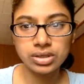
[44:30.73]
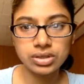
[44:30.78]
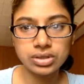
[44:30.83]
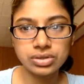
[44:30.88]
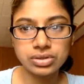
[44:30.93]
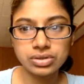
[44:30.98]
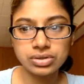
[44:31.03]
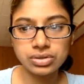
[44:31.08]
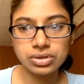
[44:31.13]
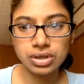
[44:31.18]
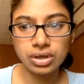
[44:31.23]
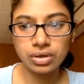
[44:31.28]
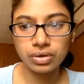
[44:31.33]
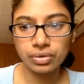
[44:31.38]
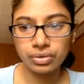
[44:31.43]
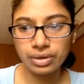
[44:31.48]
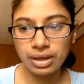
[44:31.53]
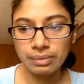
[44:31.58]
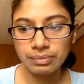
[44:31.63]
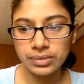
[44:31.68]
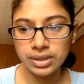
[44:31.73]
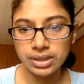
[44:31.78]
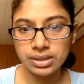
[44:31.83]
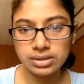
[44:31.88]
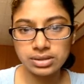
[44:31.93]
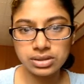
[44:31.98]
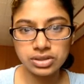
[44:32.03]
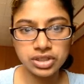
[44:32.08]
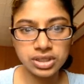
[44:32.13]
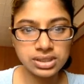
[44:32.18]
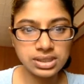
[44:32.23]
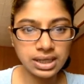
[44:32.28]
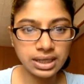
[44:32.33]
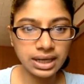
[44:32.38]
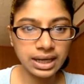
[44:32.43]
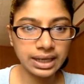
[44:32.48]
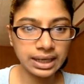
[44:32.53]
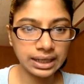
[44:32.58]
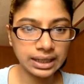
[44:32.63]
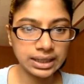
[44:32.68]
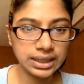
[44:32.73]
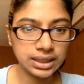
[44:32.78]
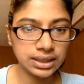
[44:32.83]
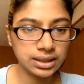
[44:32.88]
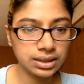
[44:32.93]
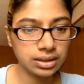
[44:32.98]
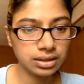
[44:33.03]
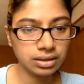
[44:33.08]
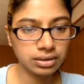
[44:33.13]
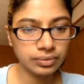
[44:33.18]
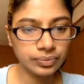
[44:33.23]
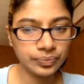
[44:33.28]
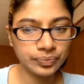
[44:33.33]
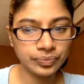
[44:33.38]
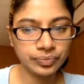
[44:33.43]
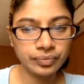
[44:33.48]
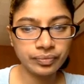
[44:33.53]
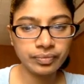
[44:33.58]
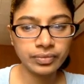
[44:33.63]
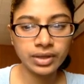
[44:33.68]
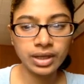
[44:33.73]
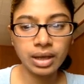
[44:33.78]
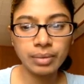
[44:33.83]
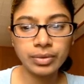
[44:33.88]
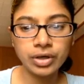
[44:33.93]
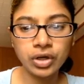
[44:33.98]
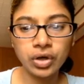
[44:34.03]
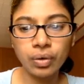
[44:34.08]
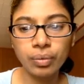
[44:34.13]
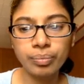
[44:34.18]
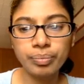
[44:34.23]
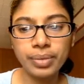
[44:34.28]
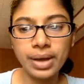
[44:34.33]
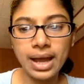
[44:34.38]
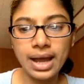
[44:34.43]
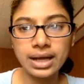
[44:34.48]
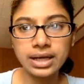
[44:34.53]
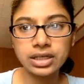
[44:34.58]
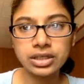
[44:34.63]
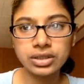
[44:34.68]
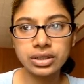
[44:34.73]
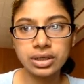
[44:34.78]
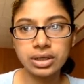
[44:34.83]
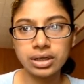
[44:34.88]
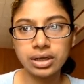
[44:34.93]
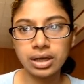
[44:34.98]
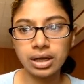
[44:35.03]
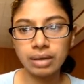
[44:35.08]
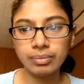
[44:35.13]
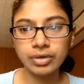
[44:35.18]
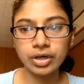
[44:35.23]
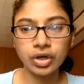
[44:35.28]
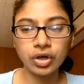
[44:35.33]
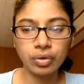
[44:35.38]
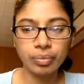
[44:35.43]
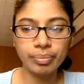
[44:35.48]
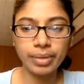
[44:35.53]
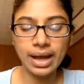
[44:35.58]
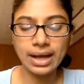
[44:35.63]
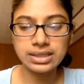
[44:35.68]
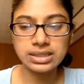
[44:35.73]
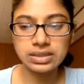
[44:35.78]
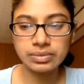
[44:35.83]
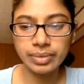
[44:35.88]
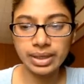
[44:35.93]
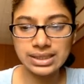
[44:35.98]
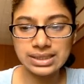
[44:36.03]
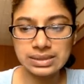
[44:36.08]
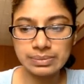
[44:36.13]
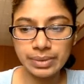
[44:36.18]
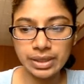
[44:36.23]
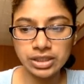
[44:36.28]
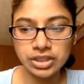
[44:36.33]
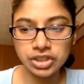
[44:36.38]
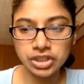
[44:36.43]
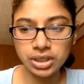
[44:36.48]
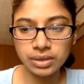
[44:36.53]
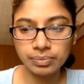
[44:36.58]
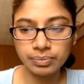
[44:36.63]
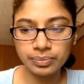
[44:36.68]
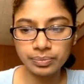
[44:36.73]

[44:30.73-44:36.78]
So that means just like I hid it here, I'm going to go back. I'm going to go back to my spaceship.